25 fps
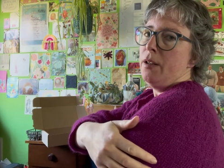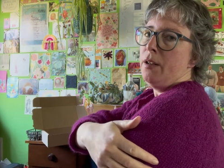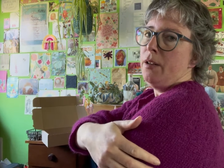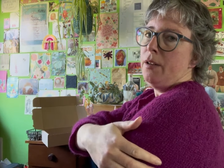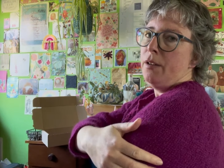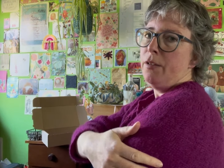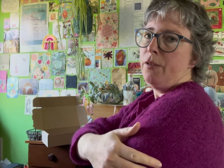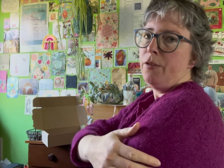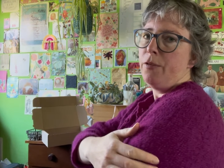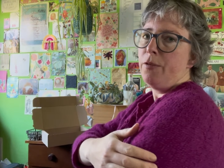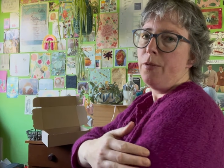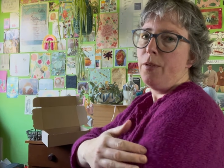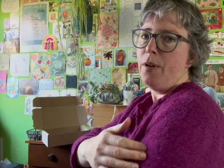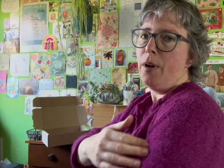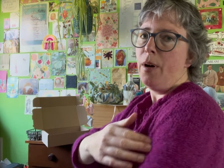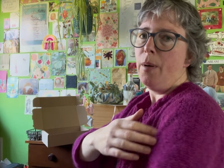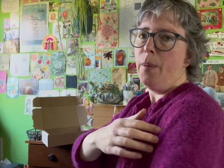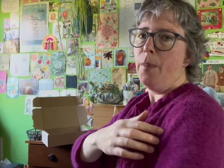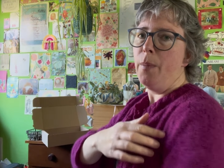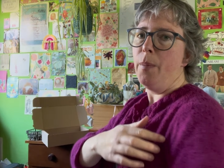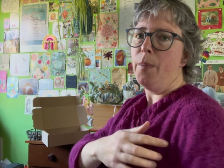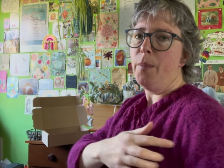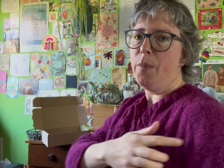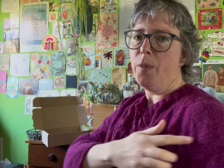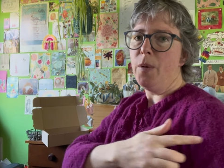
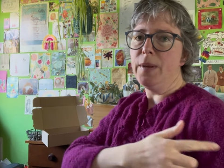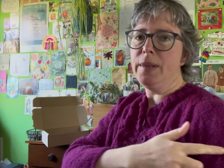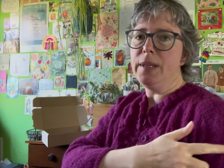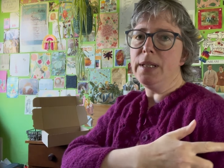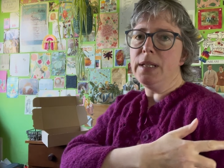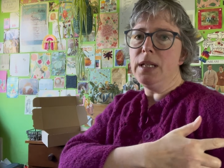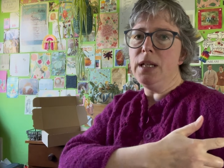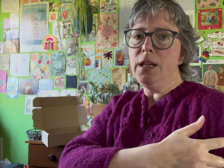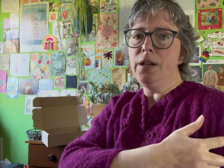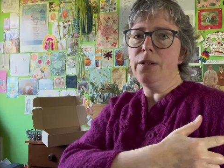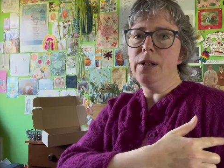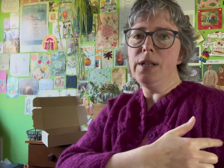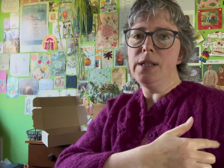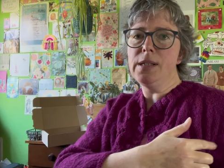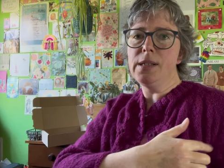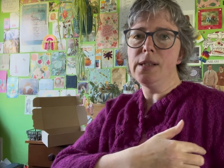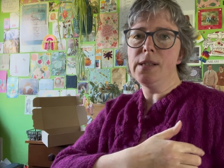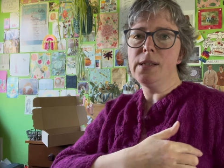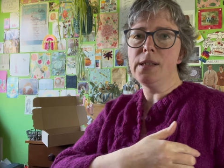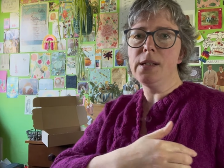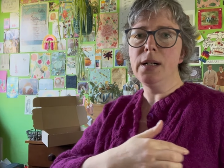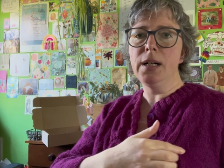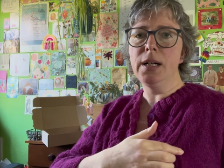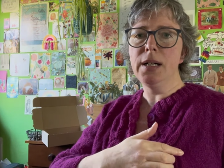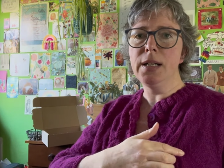from when the decreases
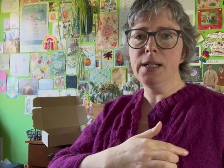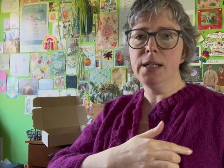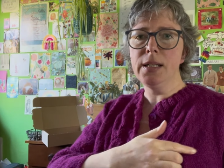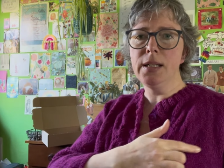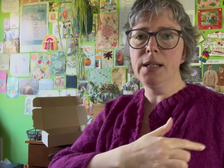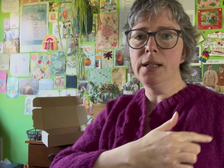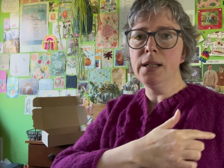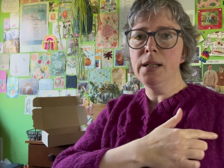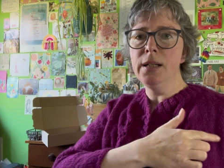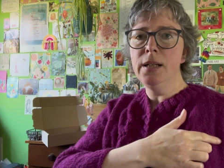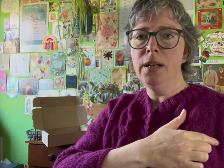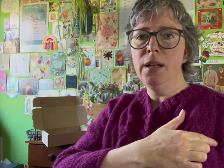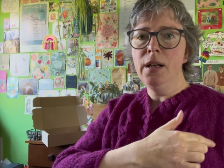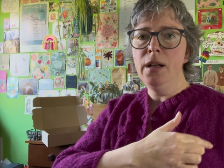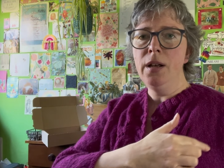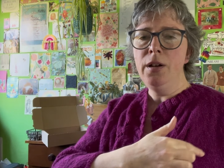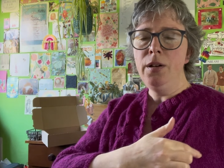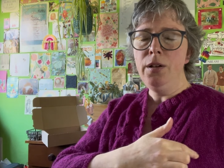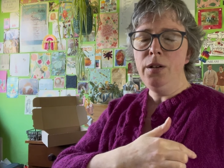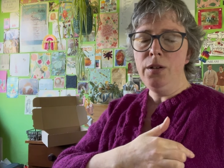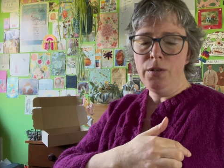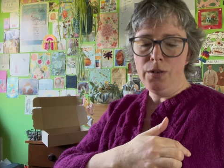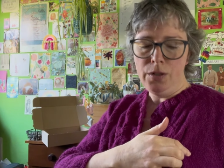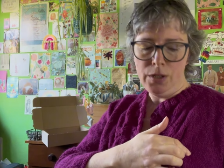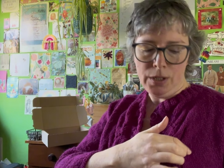started.
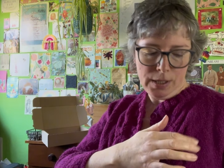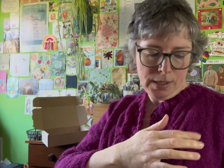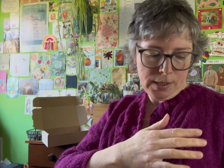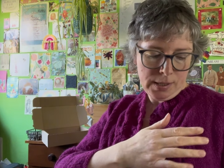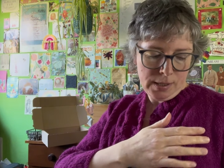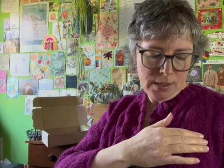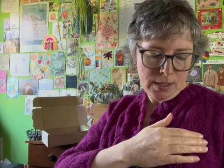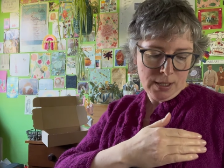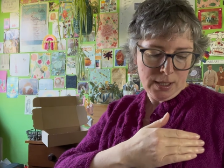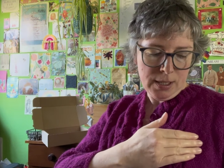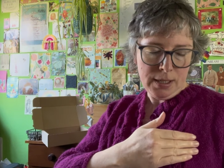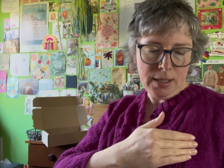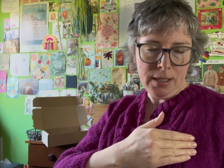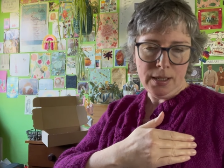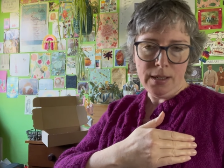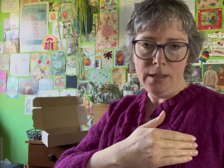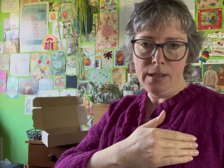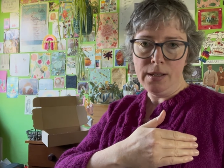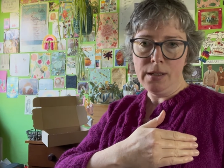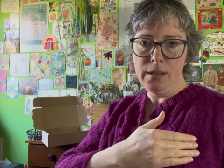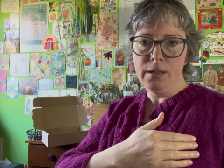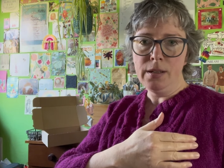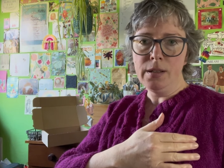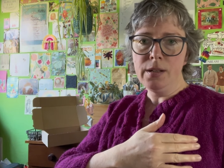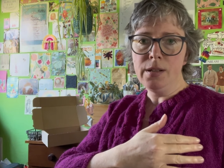You just started
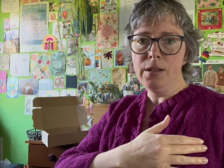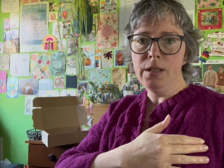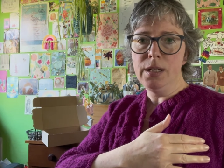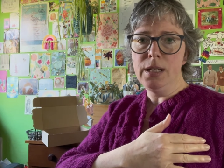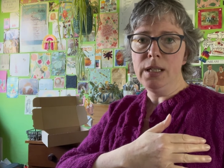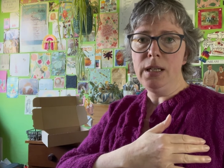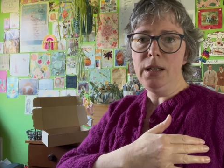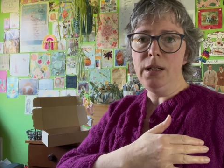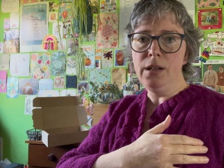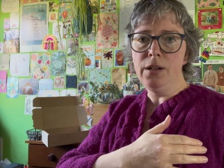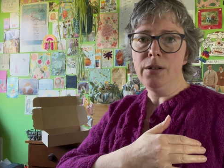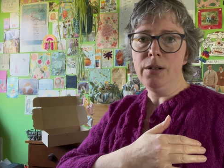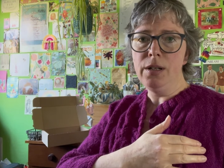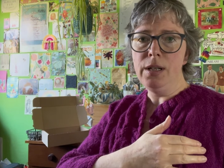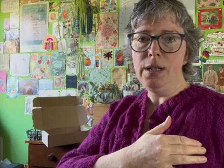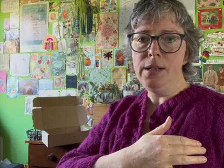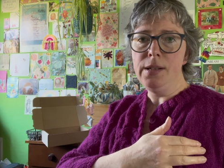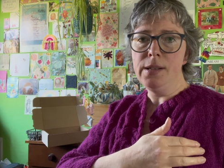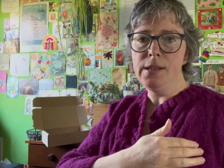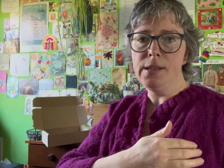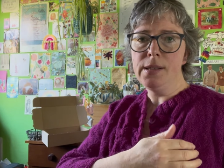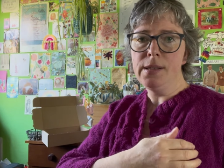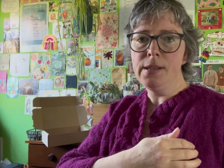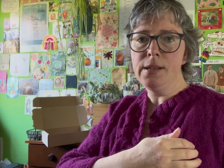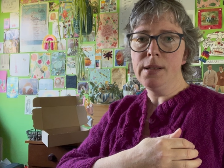to
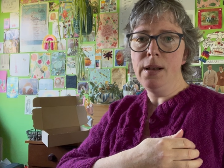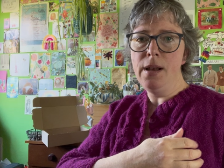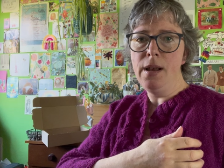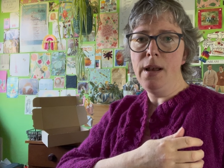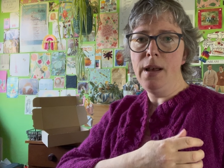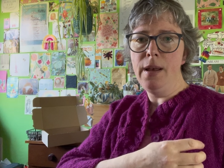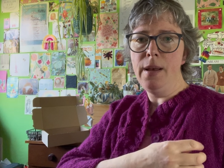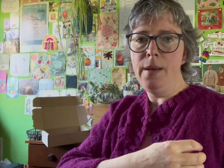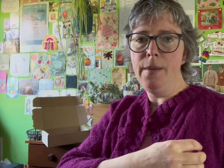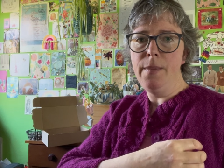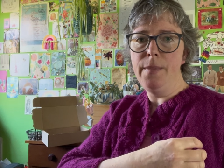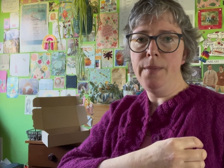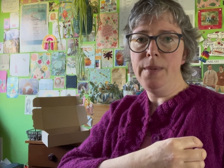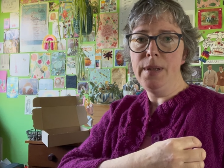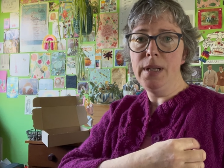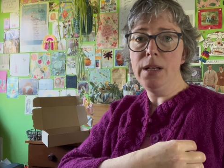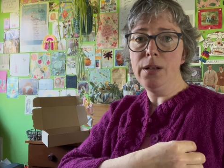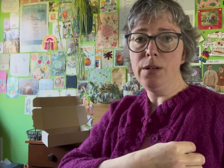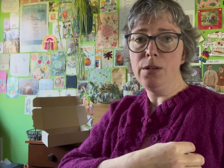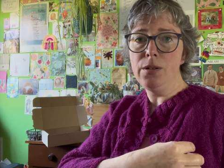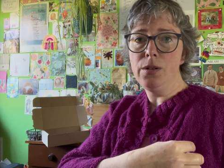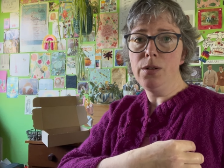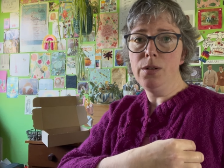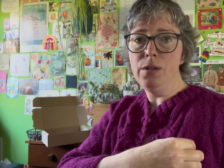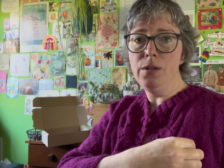decrease, knit
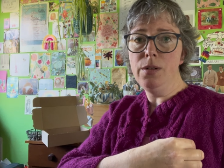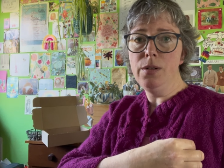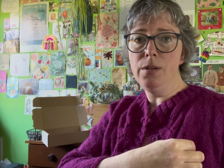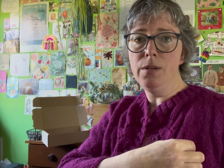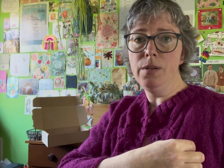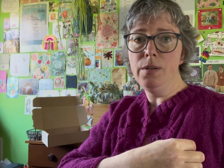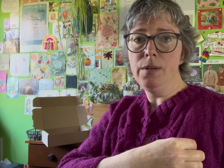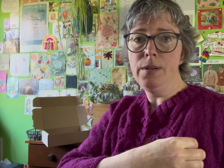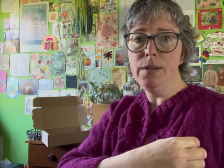2